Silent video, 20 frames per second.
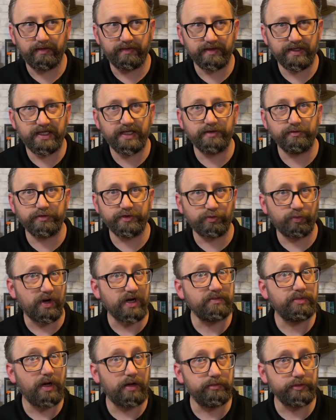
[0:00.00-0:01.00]
Kindle
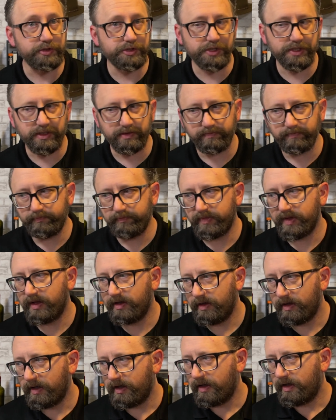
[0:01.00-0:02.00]
Direct Publishing.
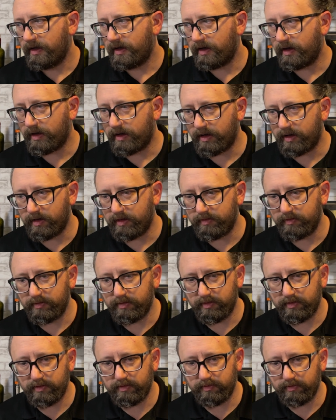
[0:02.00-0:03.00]

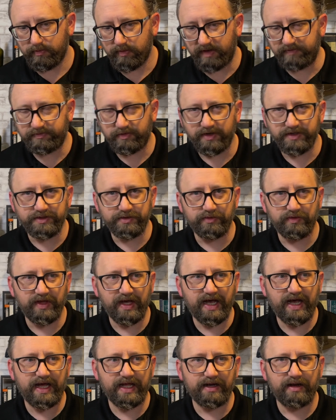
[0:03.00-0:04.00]
After I do
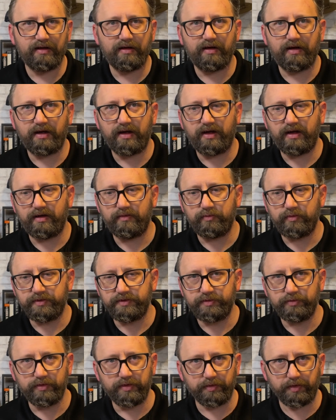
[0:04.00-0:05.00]
that, we'll
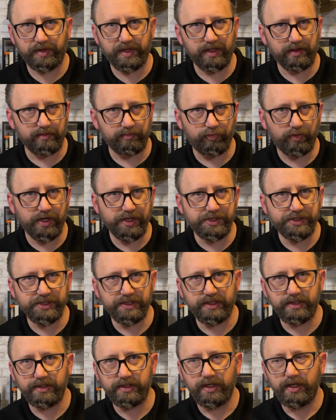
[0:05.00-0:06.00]
do a little
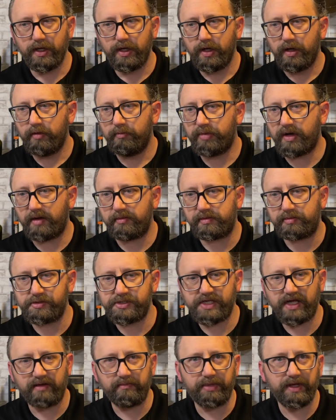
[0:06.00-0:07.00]
celebration, pop some
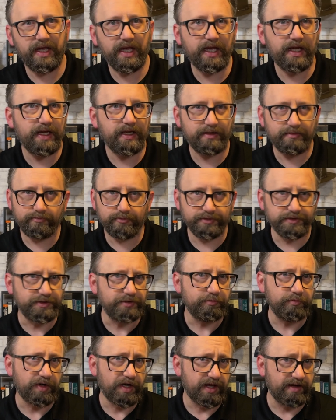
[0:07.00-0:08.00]
champagne, we'll
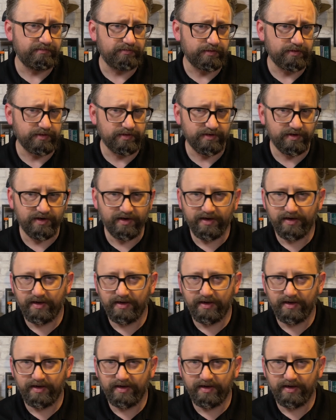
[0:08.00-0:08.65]
do whatever